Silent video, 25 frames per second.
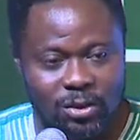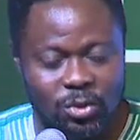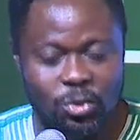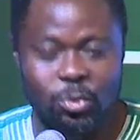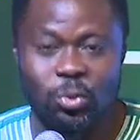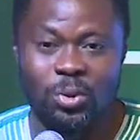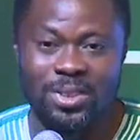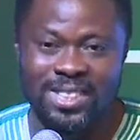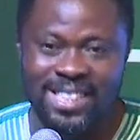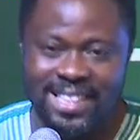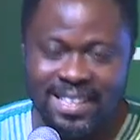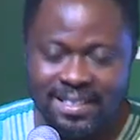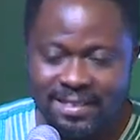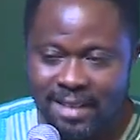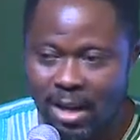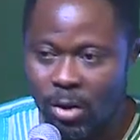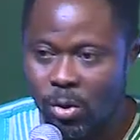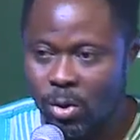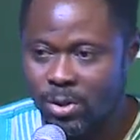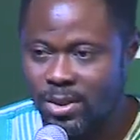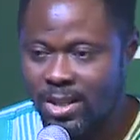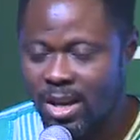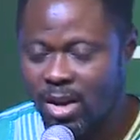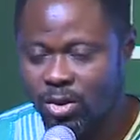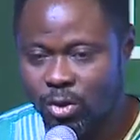2 years, I
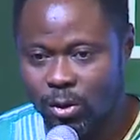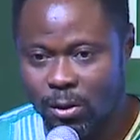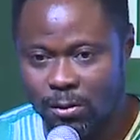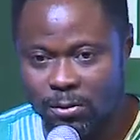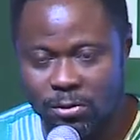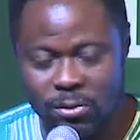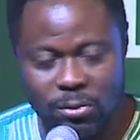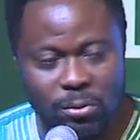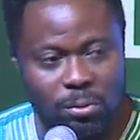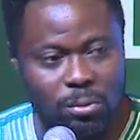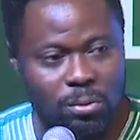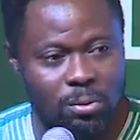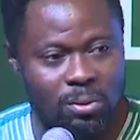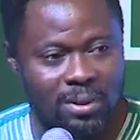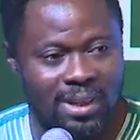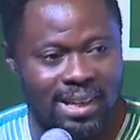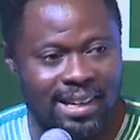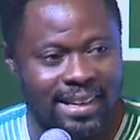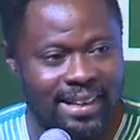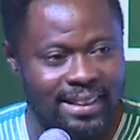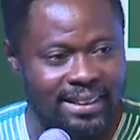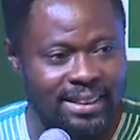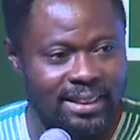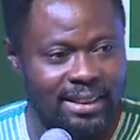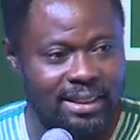was out of school
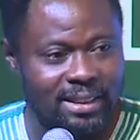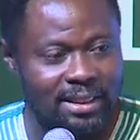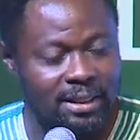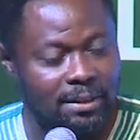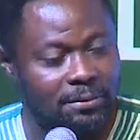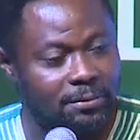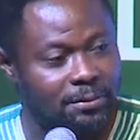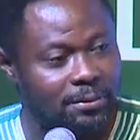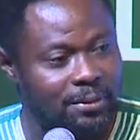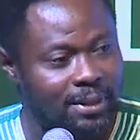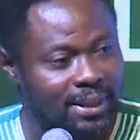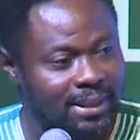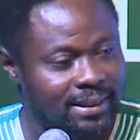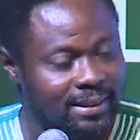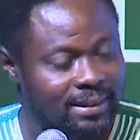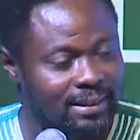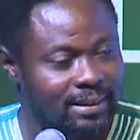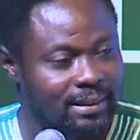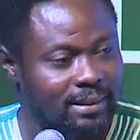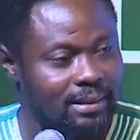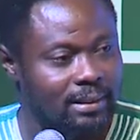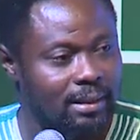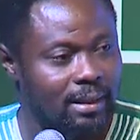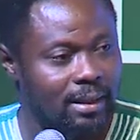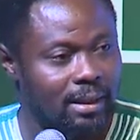learning
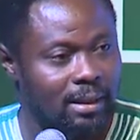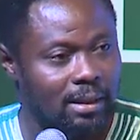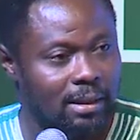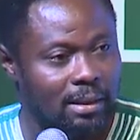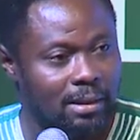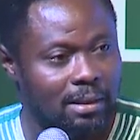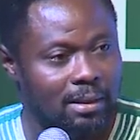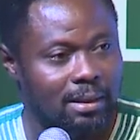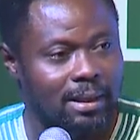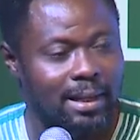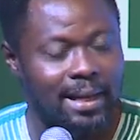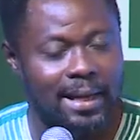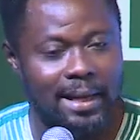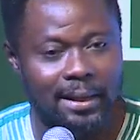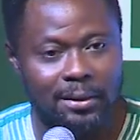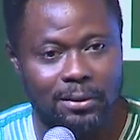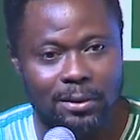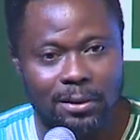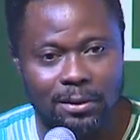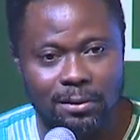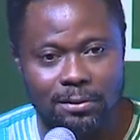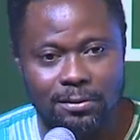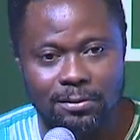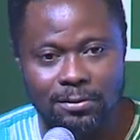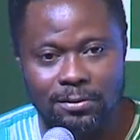different kind
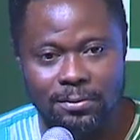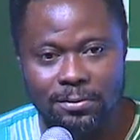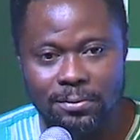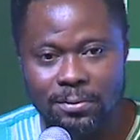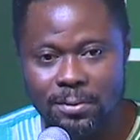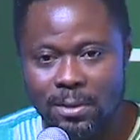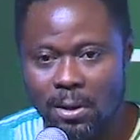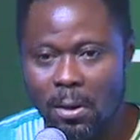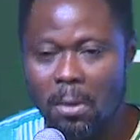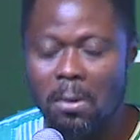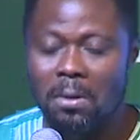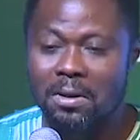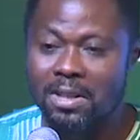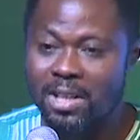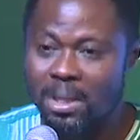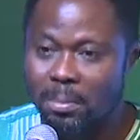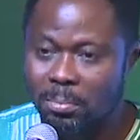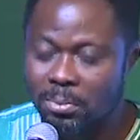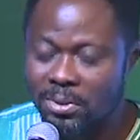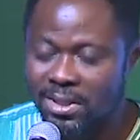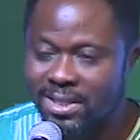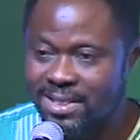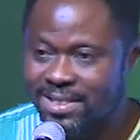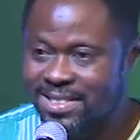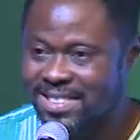of odd
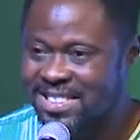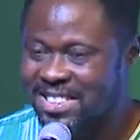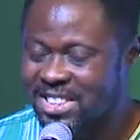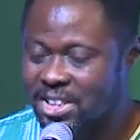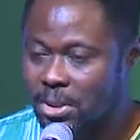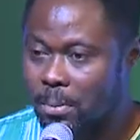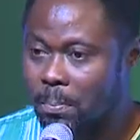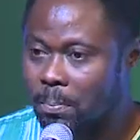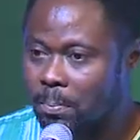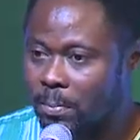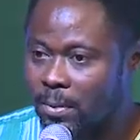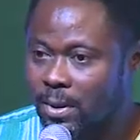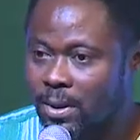apprenticeship.